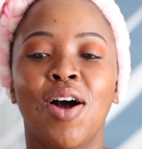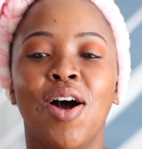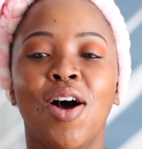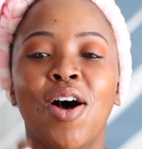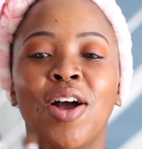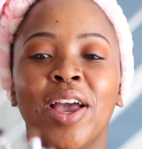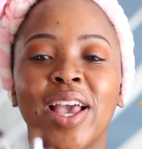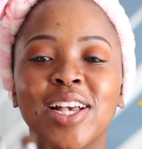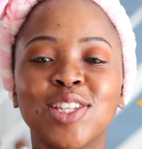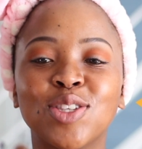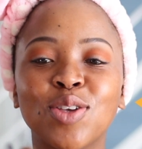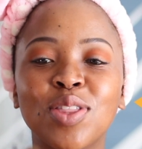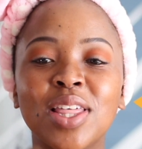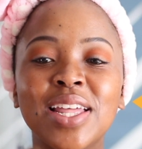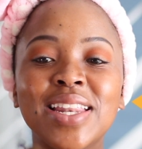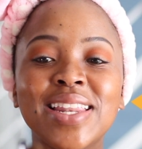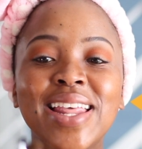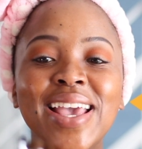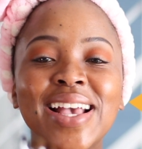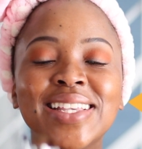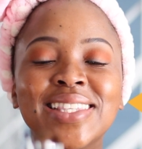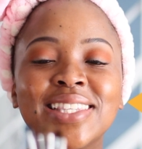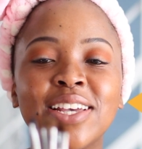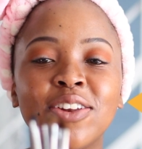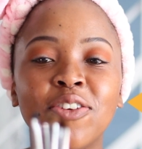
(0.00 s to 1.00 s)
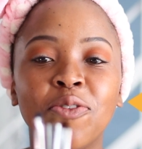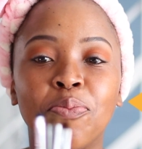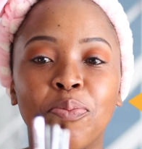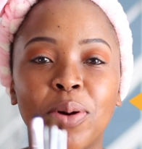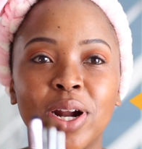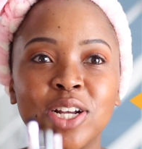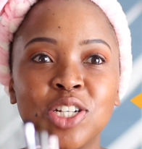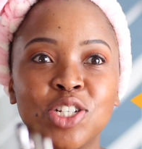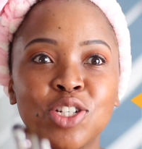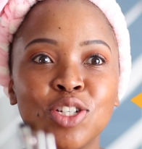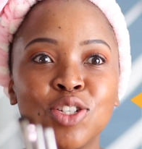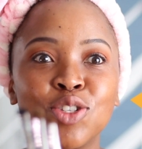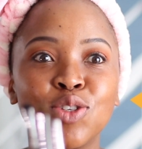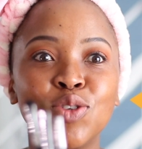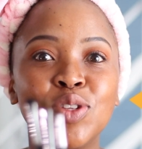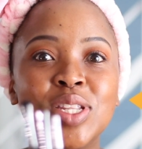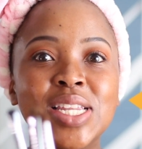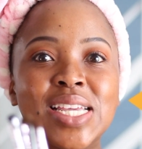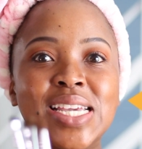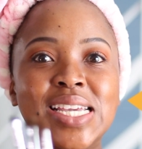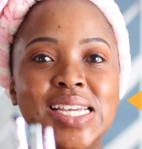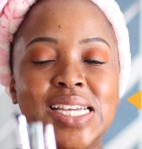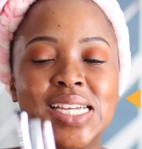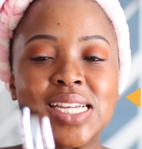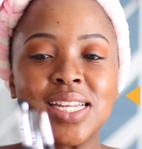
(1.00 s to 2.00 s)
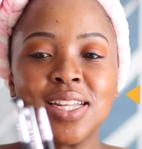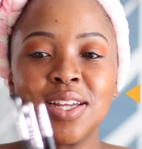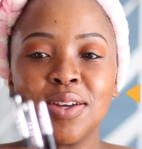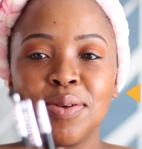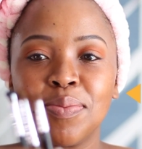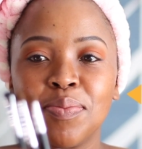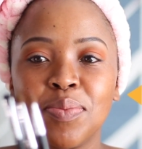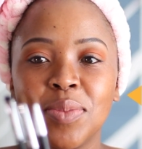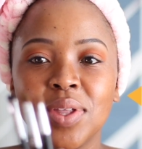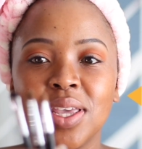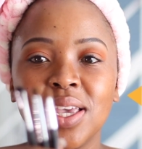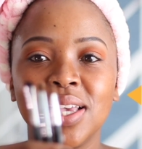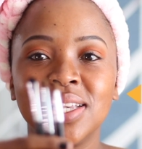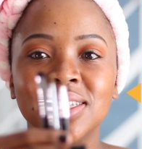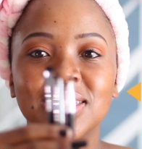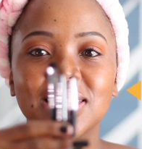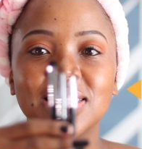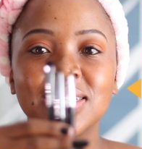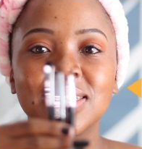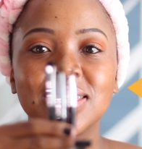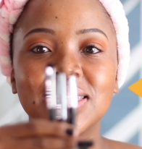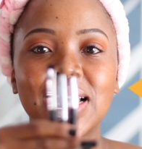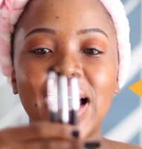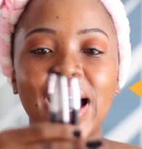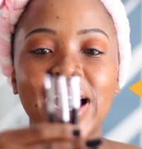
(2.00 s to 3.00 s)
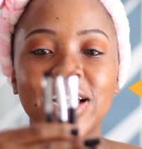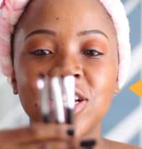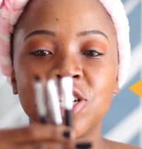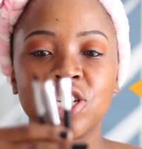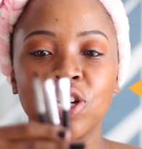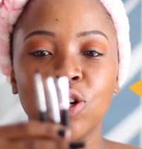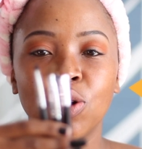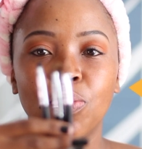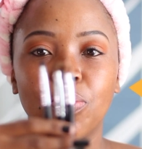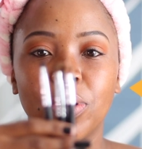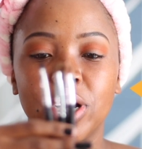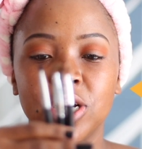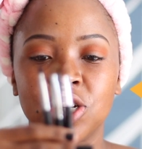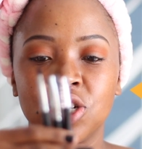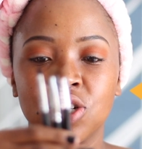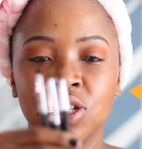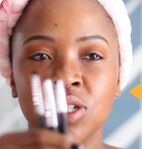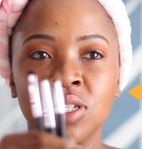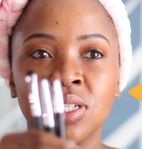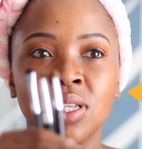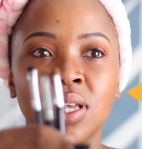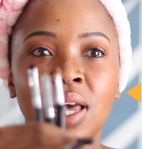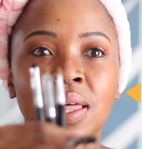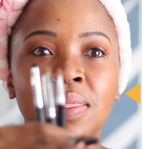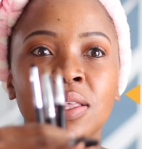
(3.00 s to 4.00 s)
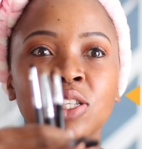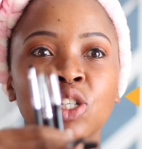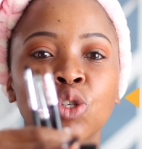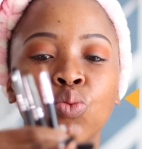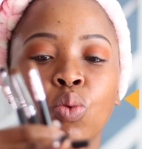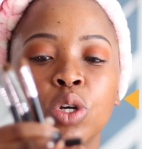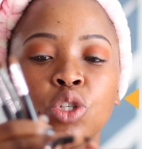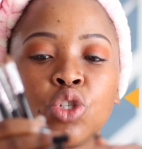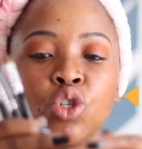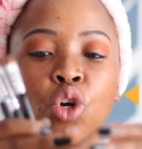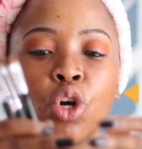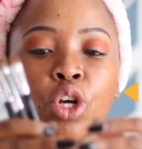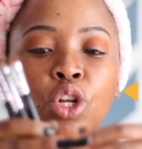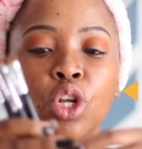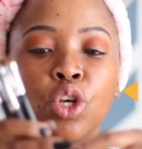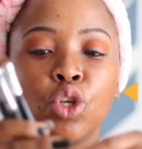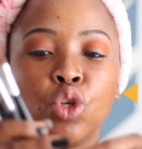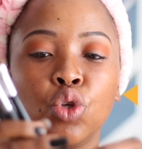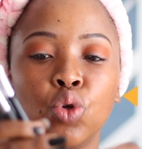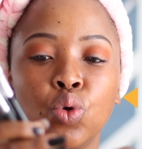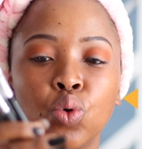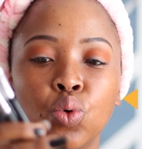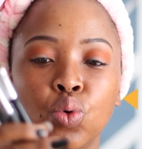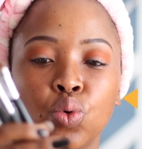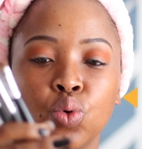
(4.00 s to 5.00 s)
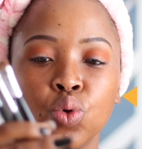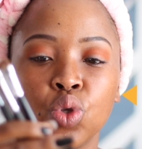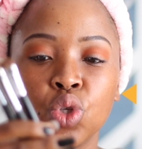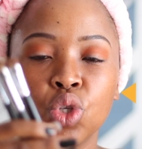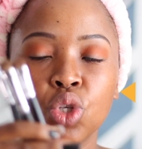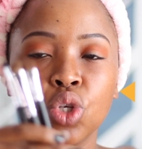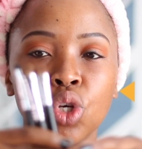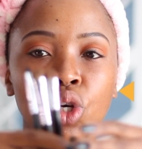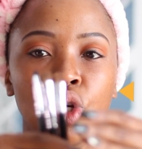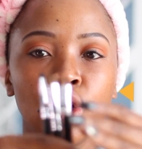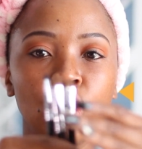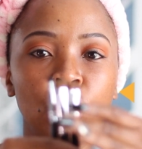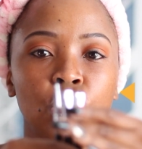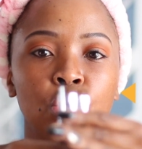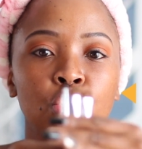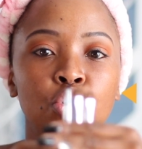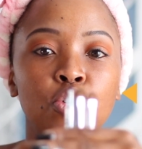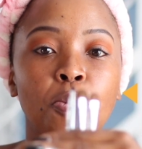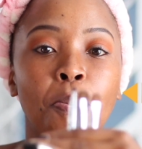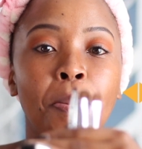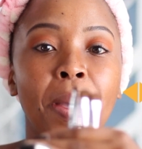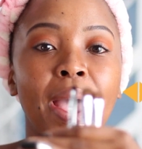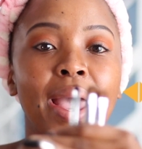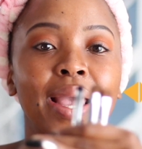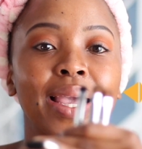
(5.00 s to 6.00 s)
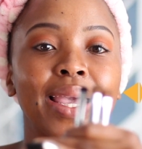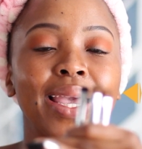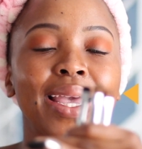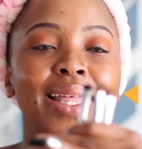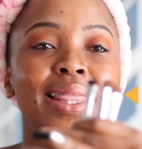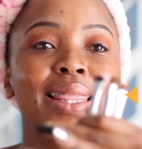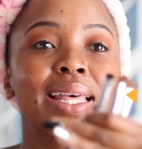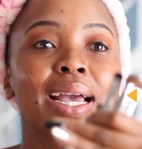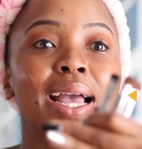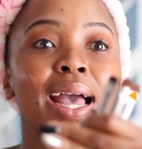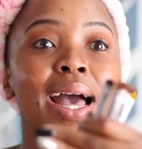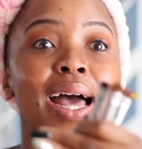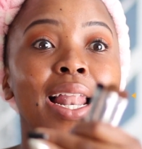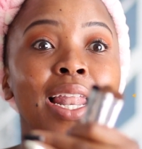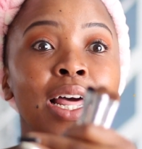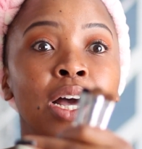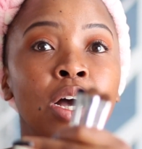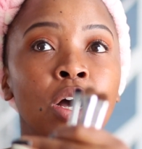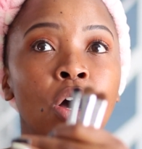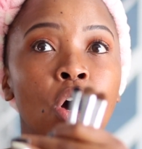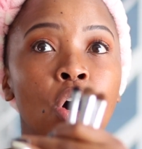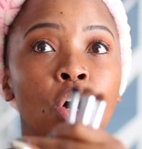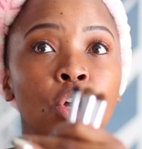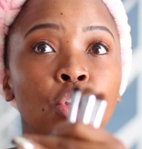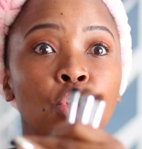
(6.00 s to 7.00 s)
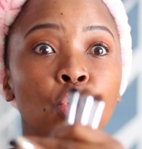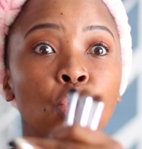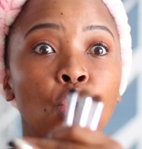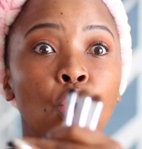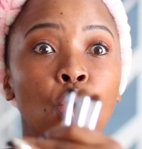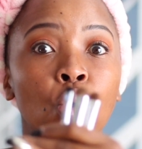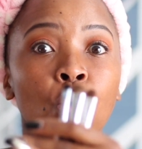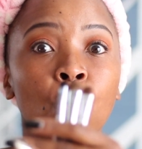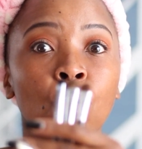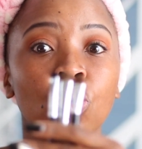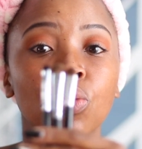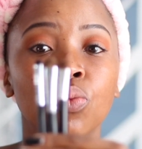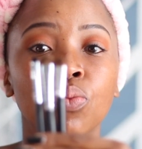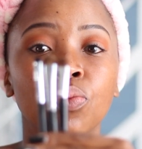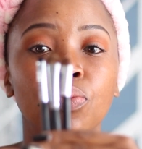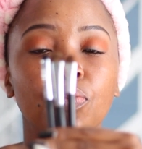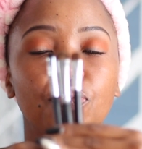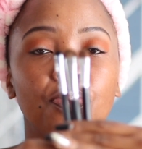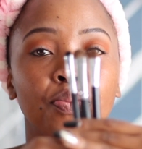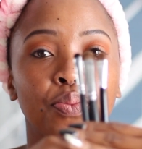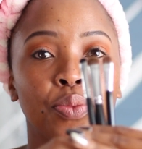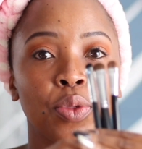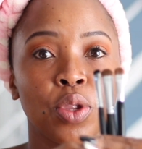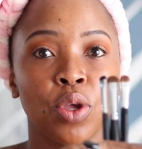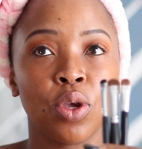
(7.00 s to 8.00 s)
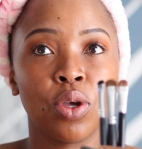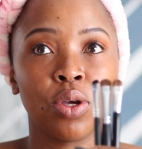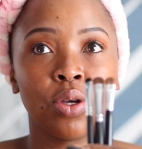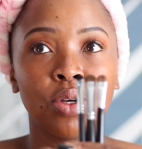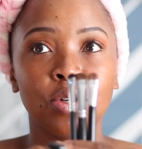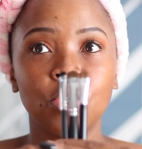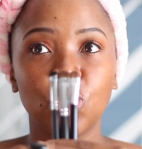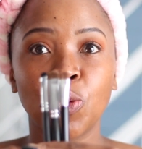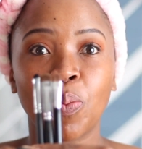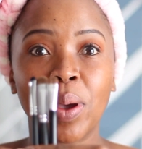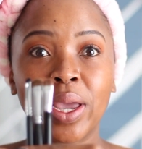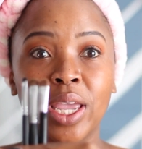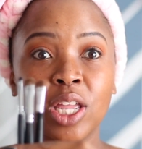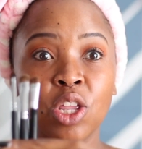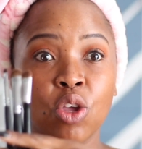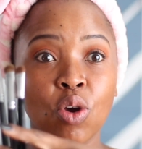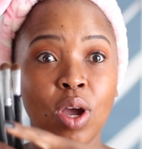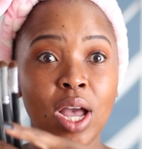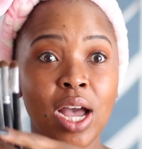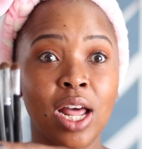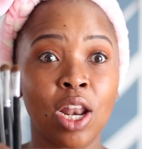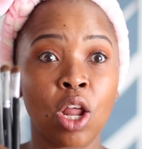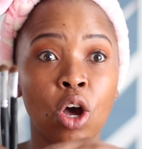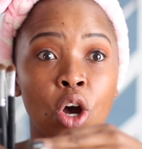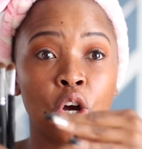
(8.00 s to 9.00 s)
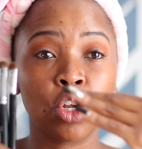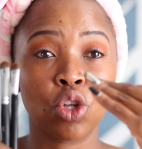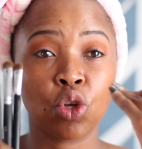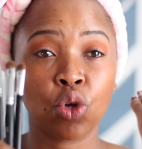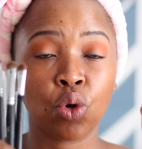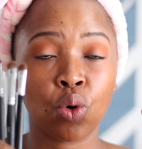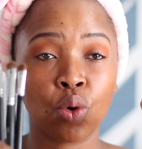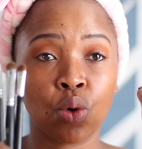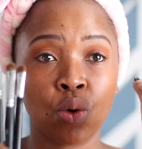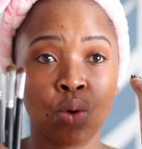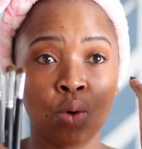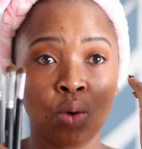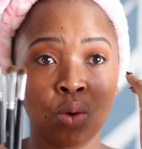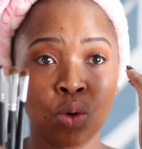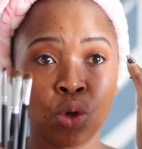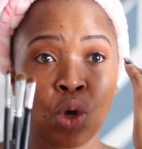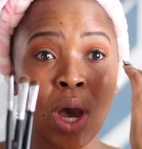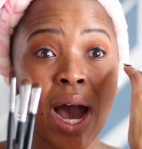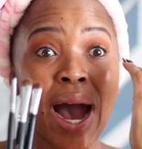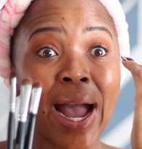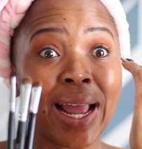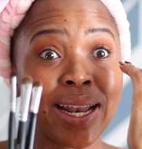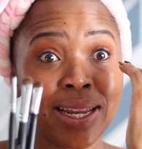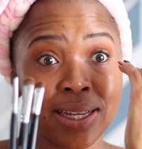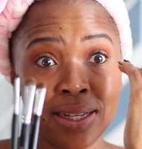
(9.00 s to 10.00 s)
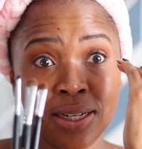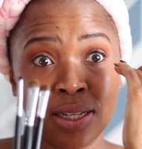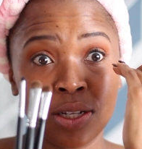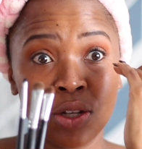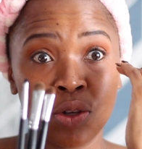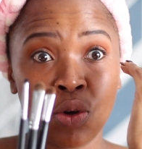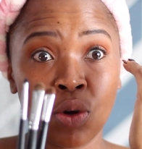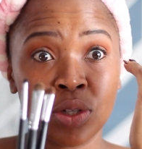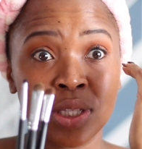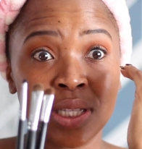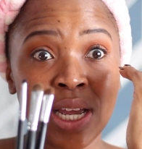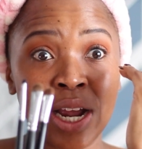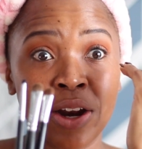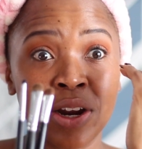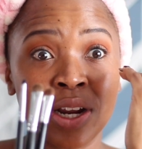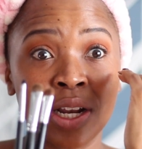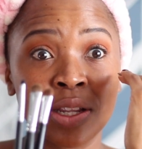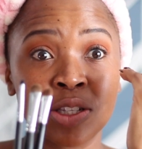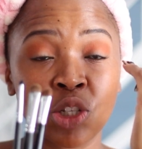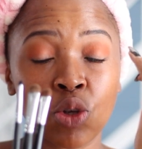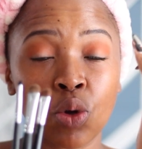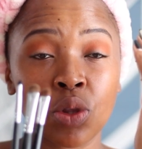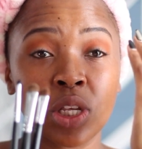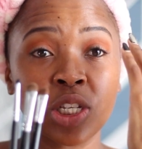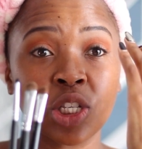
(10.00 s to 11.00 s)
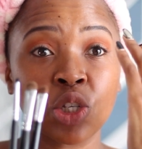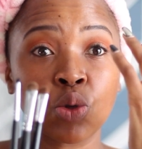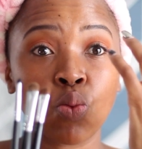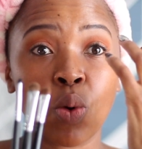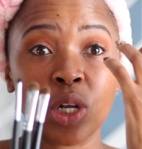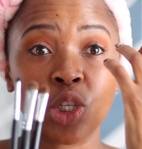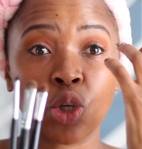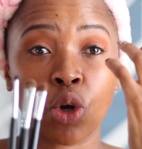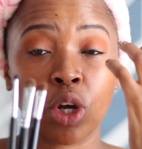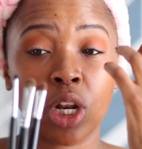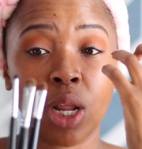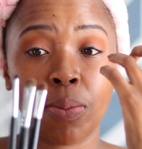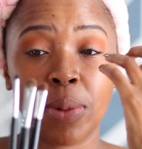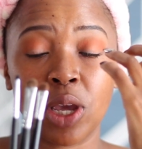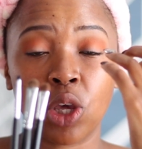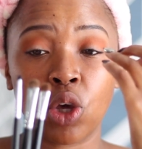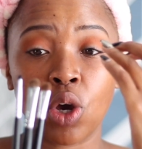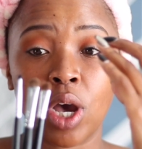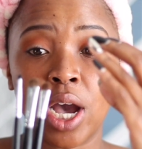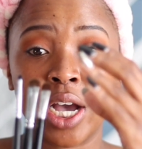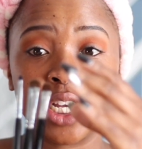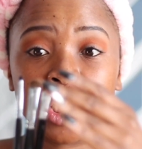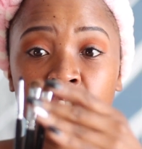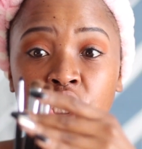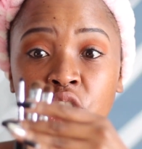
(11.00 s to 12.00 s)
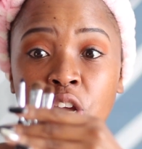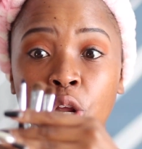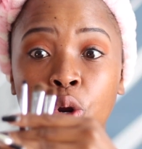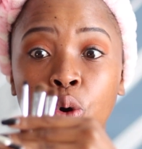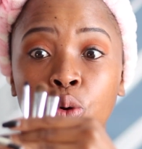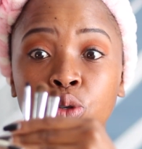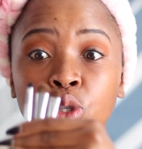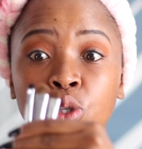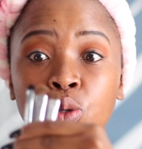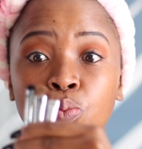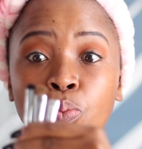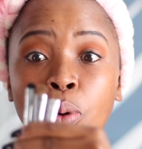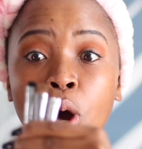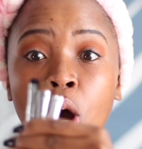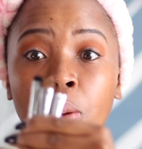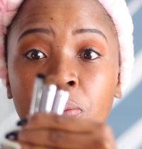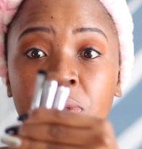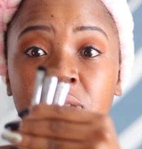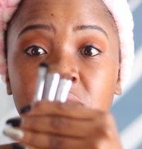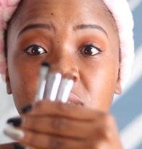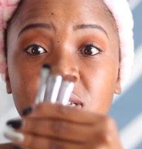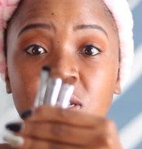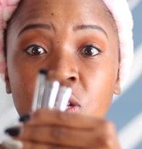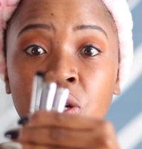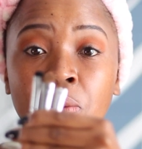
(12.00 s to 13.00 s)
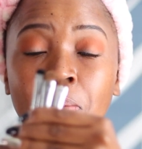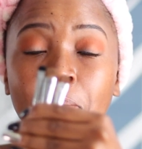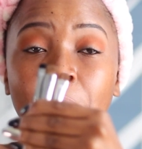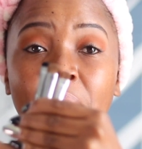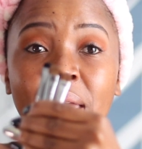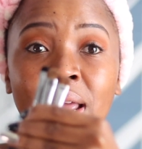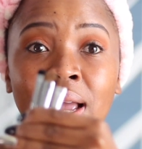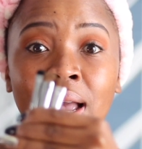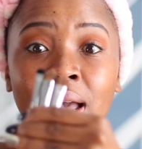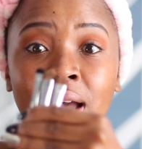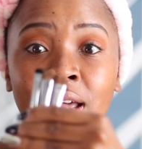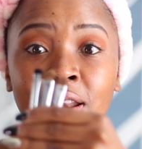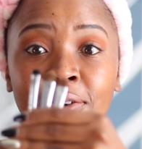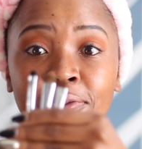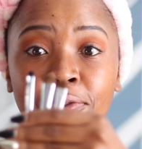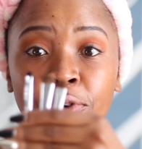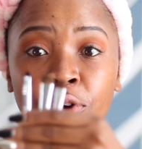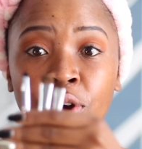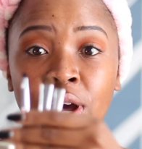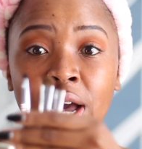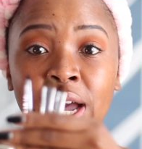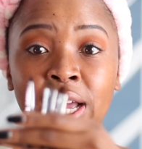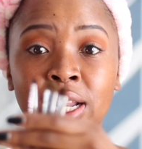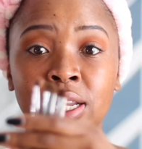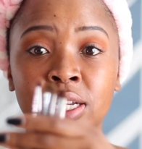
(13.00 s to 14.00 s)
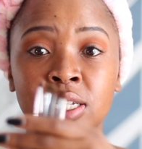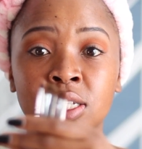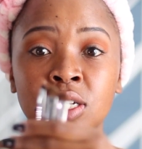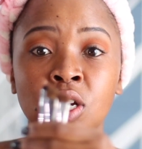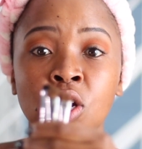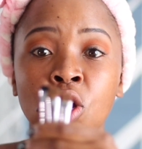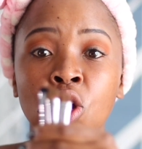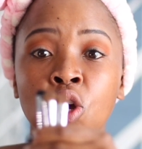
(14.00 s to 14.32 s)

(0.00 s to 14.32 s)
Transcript: Okay, so the next set of brushes you need is this eyeshadow brushes, and this is what you're going to use to pack in the color on your your eyelid, your direct. So this is what's going to make your eyeshadows pop. This is your main color for your eyelid.